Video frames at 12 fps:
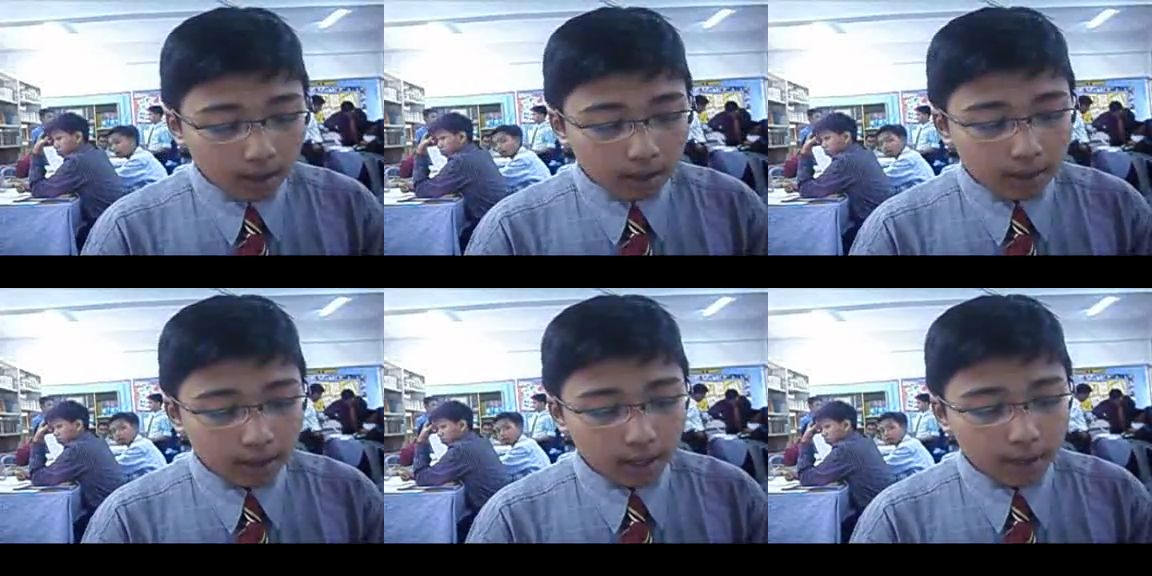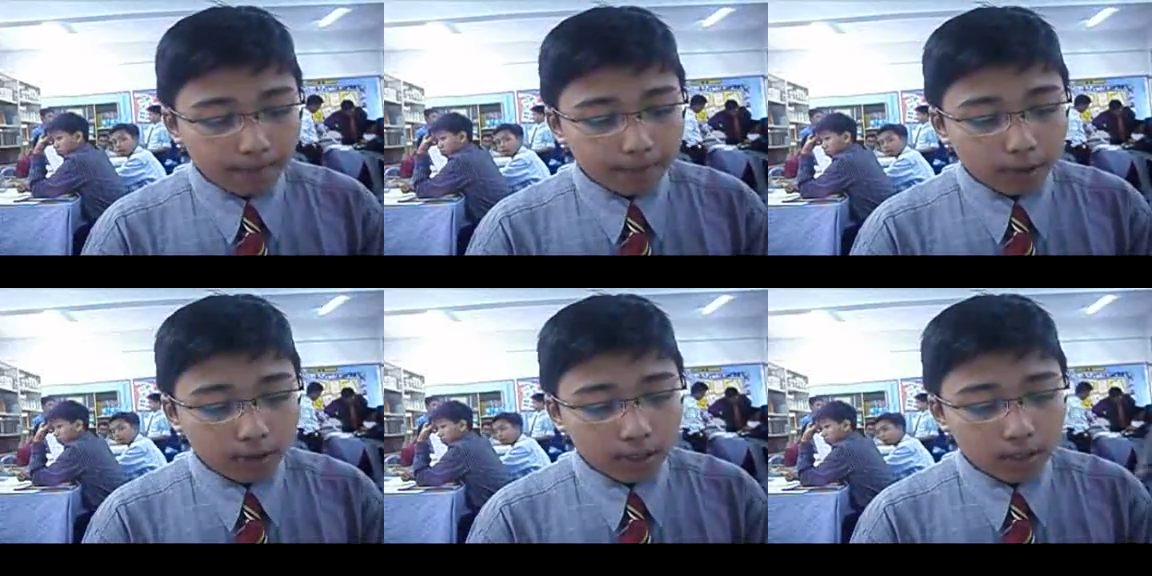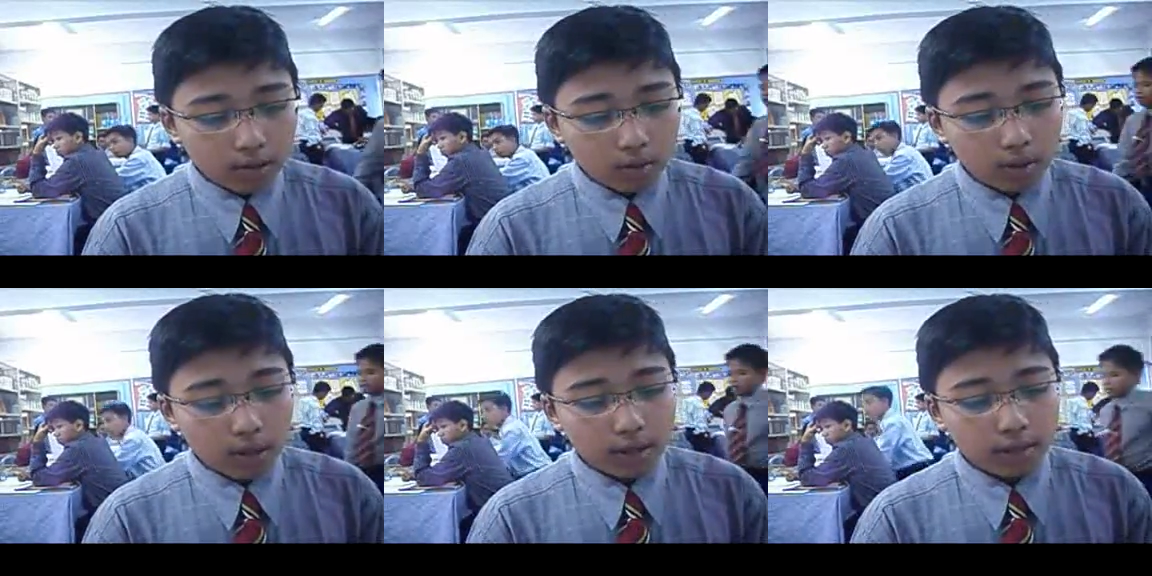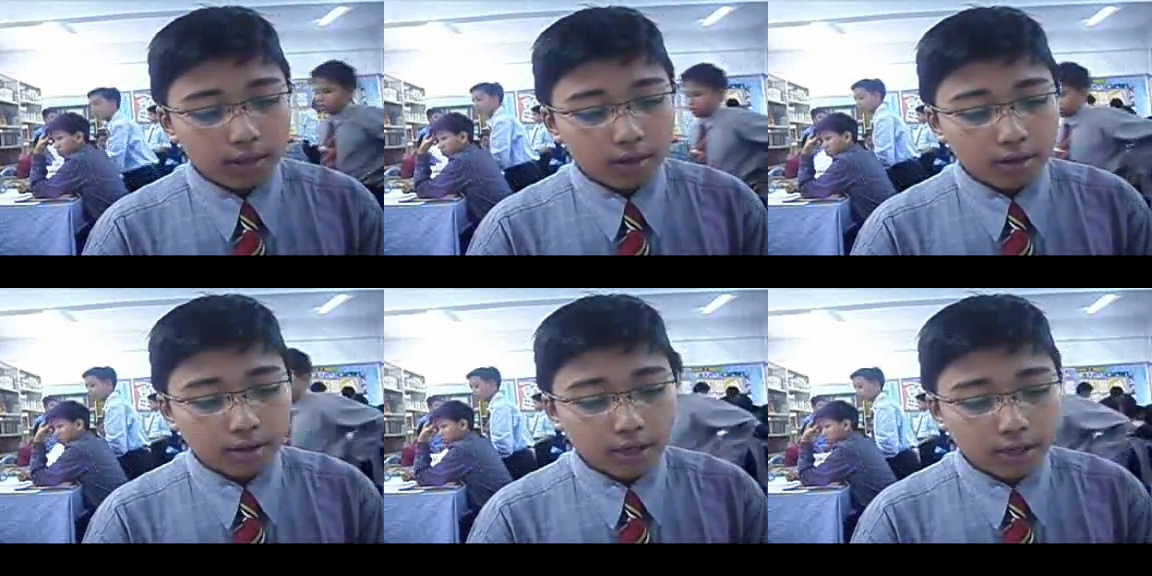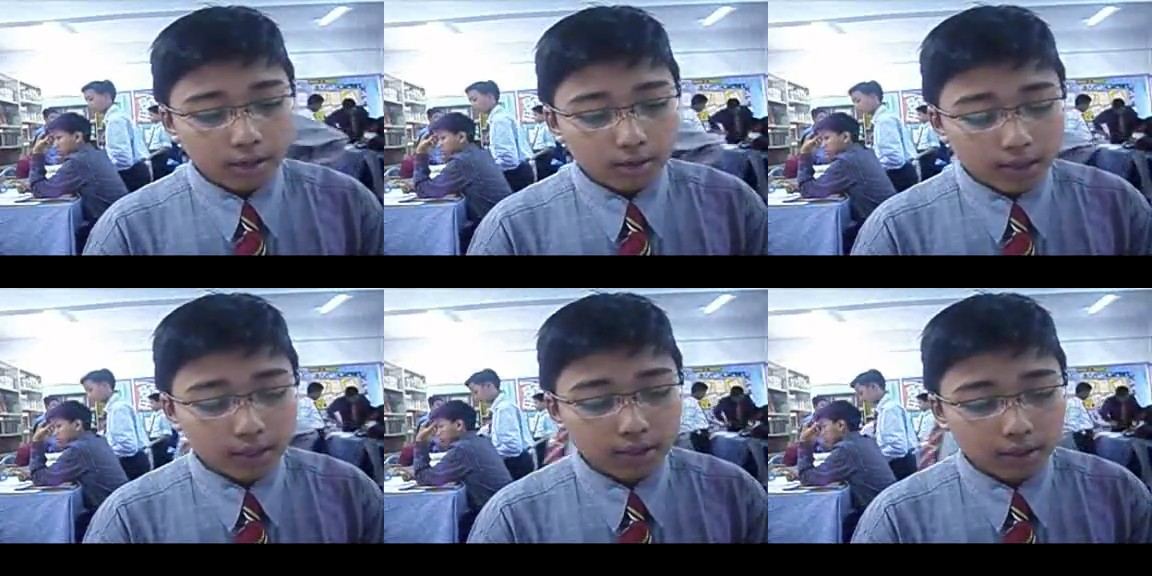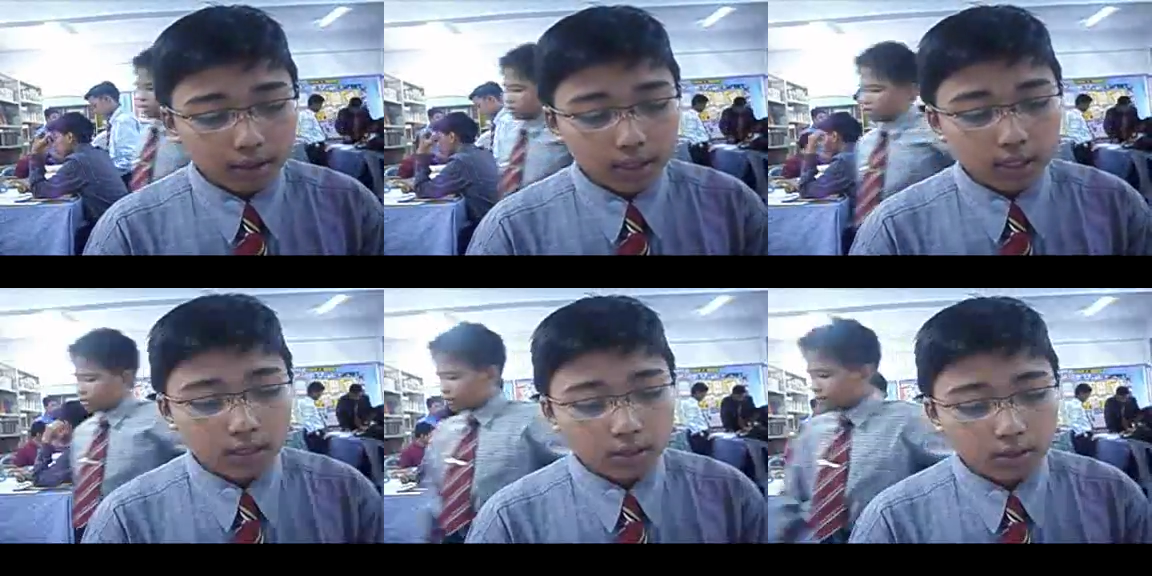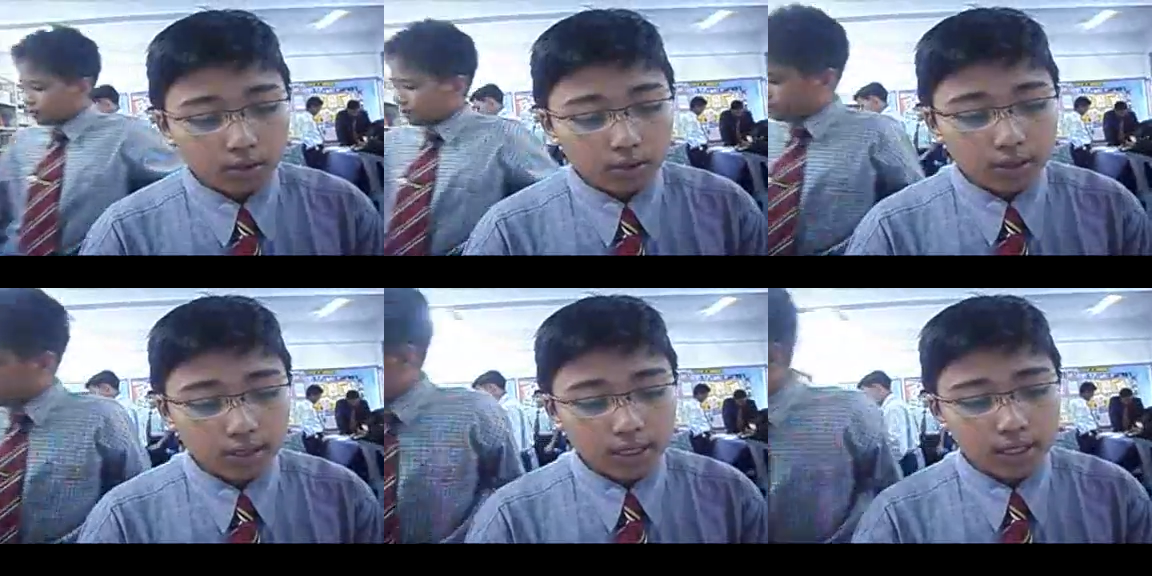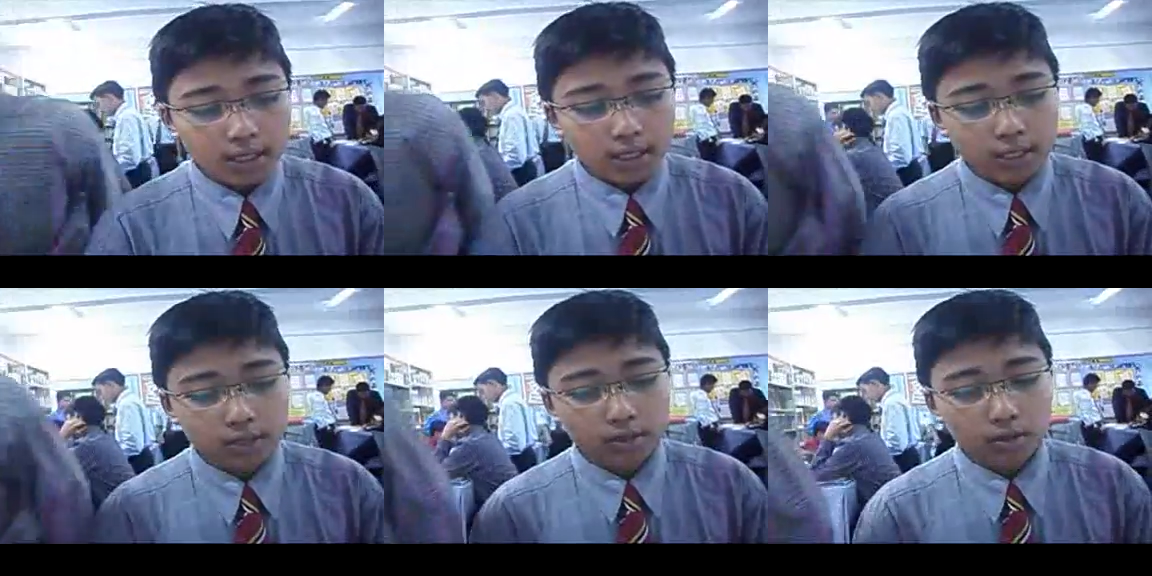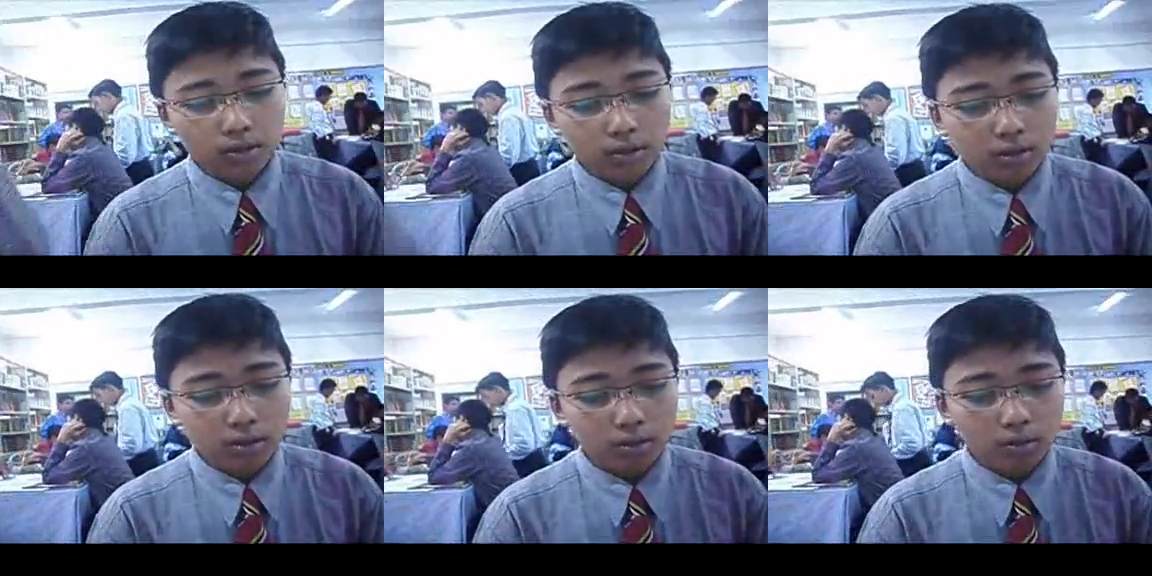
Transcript: The employer was sorry to see his good